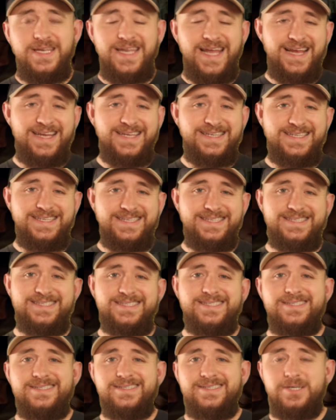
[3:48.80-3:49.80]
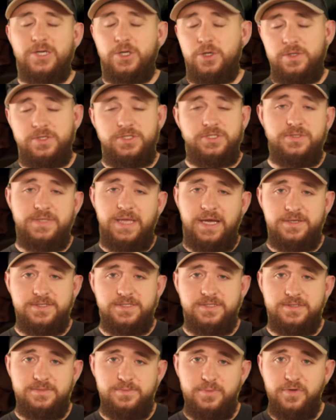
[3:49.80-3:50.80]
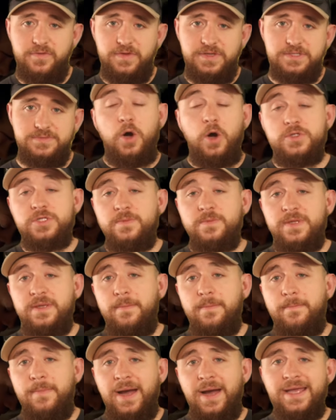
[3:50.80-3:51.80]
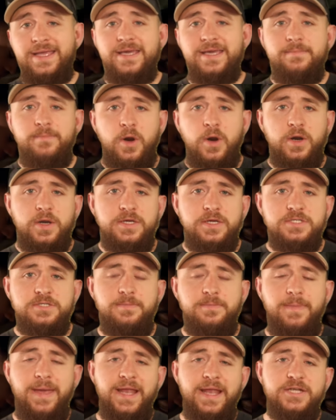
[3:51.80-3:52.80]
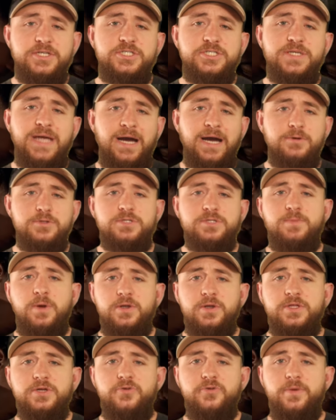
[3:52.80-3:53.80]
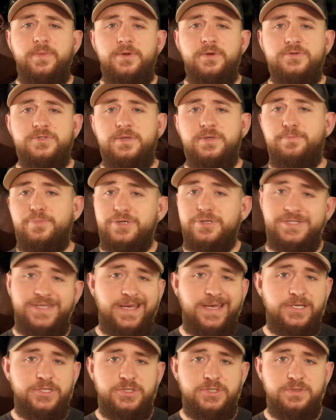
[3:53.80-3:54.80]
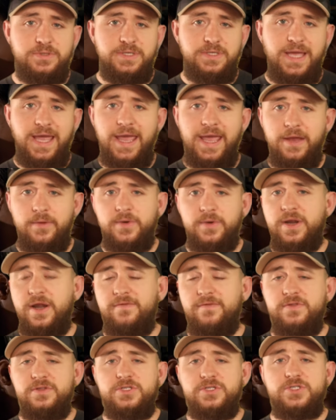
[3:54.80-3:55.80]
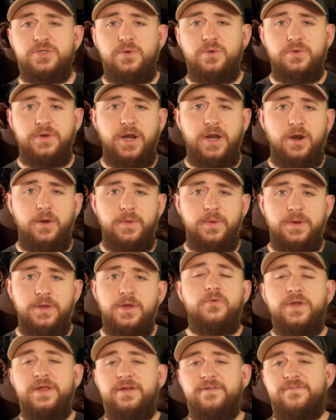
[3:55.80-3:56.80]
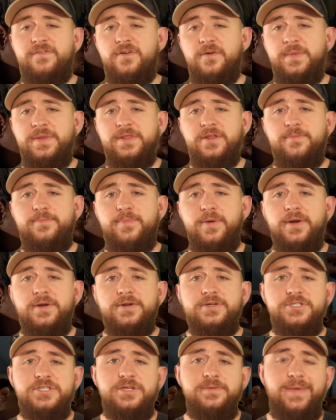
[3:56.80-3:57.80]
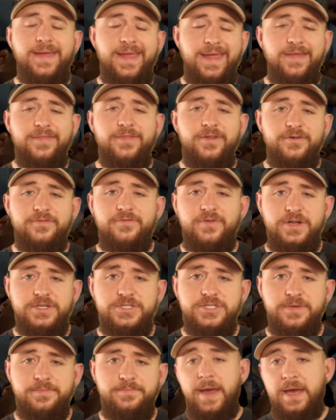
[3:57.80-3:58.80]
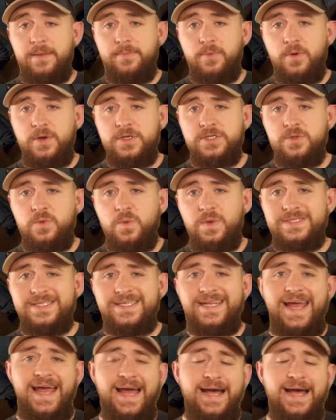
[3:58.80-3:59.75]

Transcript: 90s, early 2000s movies. Ultimately, Mike and Marcus manage to outsmart the criminals, protect Julie, and recover the stolen heroin, reaffirming their partnership and their friendship. Bad Boys was an